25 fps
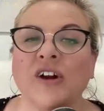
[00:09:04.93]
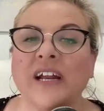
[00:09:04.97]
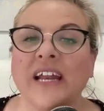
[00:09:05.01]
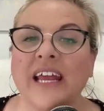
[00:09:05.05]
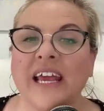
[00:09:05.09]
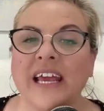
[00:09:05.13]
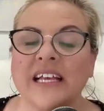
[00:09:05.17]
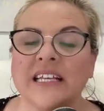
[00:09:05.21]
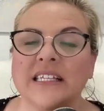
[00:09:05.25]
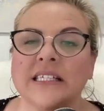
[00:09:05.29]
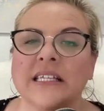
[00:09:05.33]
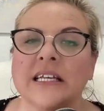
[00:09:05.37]
it
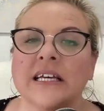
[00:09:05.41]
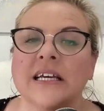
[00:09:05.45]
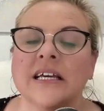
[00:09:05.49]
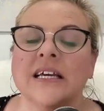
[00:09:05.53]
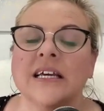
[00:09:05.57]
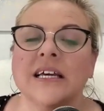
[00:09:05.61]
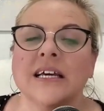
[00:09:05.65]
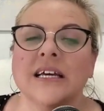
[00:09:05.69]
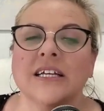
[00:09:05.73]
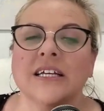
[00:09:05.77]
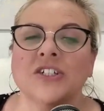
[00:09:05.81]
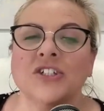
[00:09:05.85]
is,
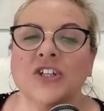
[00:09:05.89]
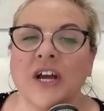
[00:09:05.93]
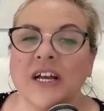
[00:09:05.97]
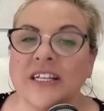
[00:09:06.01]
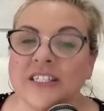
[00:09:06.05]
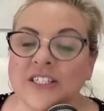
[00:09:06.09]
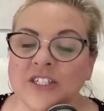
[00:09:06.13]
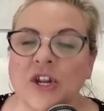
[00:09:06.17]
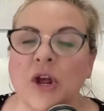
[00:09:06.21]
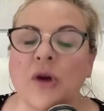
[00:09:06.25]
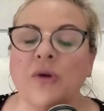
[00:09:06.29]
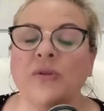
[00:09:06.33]

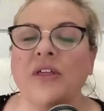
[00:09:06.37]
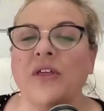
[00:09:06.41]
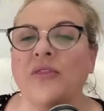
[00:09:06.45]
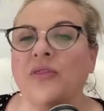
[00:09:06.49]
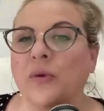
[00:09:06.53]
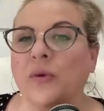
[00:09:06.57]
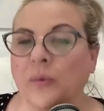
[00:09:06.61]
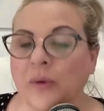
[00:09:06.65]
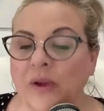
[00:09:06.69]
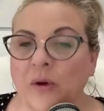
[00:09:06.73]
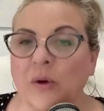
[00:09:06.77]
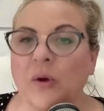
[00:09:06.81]
just know that
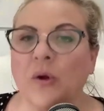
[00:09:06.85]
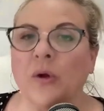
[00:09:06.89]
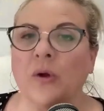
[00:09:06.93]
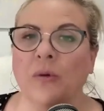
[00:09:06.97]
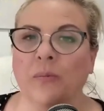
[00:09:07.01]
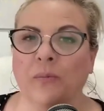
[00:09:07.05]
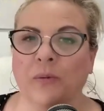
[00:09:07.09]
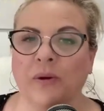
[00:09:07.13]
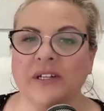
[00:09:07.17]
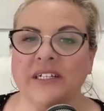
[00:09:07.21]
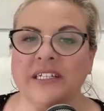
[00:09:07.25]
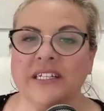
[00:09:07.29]
the real
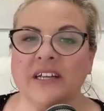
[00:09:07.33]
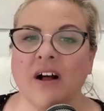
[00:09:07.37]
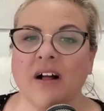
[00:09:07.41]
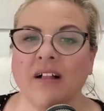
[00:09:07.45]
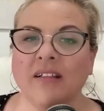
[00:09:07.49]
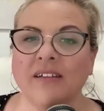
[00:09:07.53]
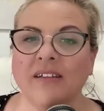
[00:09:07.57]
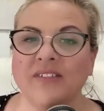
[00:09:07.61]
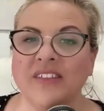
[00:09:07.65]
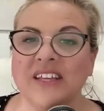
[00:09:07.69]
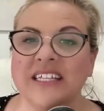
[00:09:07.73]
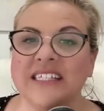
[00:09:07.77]
culprit to
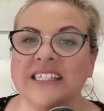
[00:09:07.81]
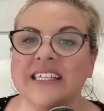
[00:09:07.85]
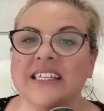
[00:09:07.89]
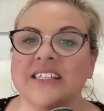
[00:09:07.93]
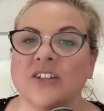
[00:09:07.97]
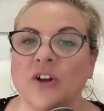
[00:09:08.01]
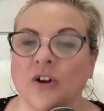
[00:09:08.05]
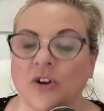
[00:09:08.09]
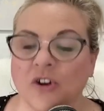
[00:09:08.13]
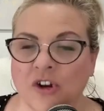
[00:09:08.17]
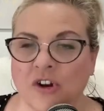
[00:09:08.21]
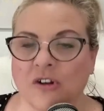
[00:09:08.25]
all of this is
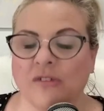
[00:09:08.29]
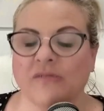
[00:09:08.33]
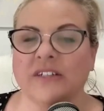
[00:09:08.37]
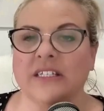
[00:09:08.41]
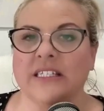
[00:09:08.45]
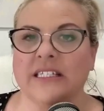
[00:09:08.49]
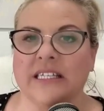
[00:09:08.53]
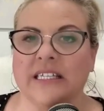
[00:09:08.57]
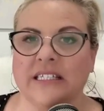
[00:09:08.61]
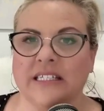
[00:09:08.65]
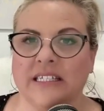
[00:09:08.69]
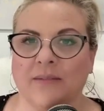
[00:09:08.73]
our
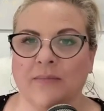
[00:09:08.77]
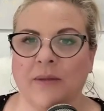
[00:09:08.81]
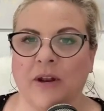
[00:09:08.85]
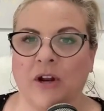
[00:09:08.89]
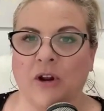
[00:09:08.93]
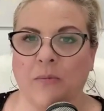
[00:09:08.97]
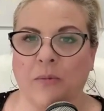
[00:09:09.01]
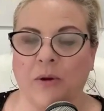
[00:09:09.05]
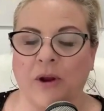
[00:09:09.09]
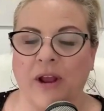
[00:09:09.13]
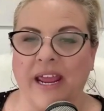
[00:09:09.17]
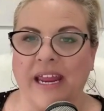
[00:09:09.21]
nervous system and
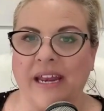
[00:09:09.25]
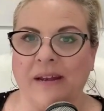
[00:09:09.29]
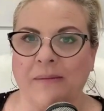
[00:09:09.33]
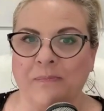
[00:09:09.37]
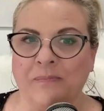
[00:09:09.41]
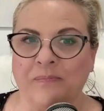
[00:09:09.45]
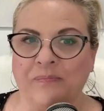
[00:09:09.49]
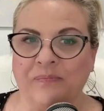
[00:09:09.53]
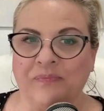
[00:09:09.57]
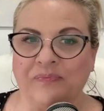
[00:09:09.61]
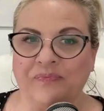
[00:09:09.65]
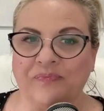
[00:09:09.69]
our brain.
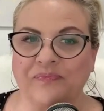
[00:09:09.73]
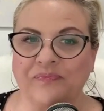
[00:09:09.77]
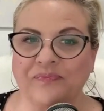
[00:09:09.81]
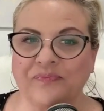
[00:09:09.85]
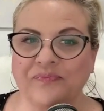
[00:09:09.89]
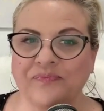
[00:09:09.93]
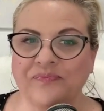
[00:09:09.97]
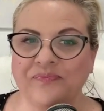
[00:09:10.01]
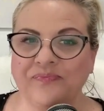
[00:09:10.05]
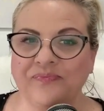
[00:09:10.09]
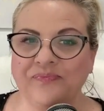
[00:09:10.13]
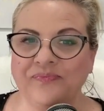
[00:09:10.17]

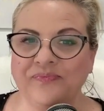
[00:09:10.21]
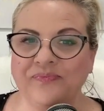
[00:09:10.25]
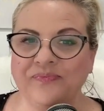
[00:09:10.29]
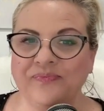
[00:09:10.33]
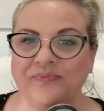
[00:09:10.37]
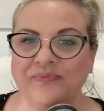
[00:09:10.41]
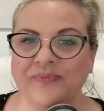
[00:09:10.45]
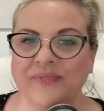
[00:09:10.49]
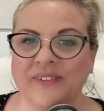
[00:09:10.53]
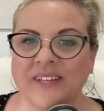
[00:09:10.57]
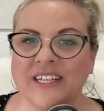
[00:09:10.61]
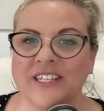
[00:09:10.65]

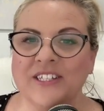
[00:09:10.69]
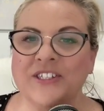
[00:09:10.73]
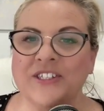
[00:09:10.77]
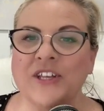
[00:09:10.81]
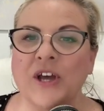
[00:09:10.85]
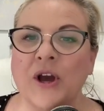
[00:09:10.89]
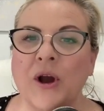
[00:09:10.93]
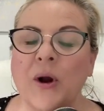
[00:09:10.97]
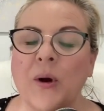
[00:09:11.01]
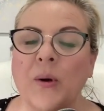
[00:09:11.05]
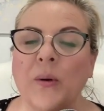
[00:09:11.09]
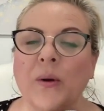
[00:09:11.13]

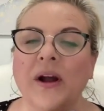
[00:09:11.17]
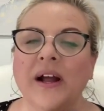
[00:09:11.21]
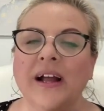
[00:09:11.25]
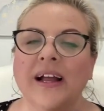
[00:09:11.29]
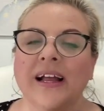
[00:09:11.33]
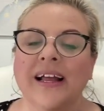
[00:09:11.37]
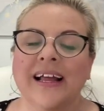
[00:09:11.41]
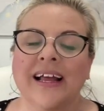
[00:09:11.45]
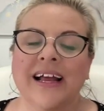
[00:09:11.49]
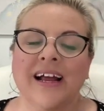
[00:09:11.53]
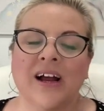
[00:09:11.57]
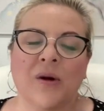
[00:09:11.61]
So,
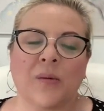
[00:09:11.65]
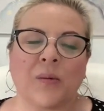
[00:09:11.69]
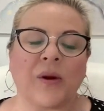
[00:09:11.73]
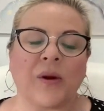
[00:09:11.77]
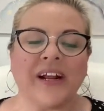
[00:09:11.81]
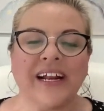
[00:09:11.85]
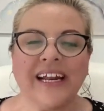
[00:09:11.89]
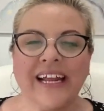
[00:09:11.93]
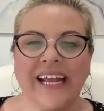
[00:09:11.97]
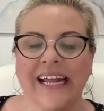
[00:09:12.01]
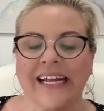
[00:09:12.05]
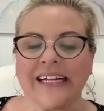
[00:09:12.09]
we're
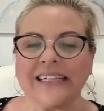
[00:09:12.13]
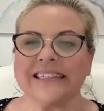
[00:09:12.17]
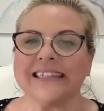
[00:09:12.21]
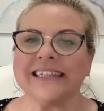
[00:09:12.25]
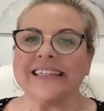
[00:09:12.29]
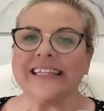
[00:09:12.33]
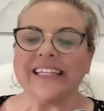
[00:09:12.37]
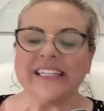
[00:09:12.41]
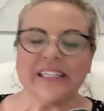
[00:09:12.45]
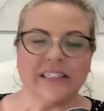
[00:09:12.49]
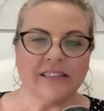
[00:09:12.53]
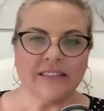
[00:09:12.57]
going to get a
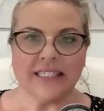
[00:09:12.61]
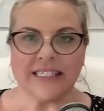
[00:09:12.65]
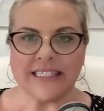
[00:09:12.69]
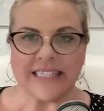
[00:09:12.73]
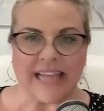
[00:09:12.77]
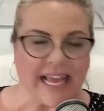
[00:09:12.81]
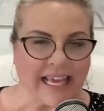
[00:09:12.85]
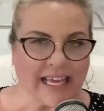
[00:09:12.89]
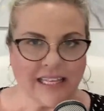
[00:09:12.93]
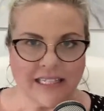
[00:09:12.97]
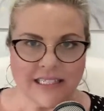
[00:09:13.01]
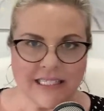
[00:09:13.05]
little
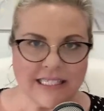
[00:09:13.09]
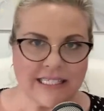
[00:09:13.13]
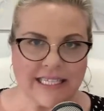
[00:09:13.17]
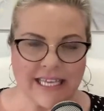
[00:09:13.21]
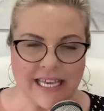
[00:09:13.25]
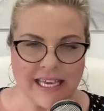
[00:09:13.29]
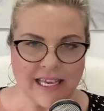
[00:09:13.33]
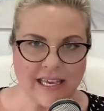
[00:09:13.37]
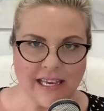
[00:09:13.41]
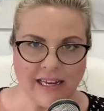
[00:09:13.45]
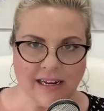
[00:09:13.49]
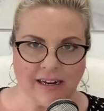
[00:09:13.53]

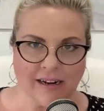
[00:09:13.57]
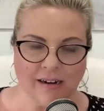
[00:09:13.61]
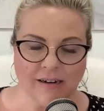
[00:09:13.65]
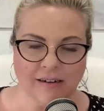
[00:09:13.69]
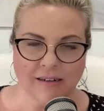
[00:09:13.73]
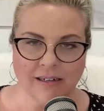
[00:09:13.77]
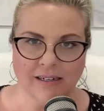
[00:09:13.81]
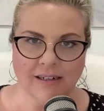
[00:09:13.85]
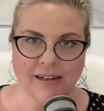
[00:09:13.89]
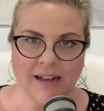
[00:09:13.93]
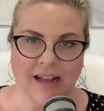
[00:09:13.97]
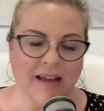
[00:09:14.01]
sciencey
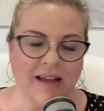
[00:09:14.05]
here.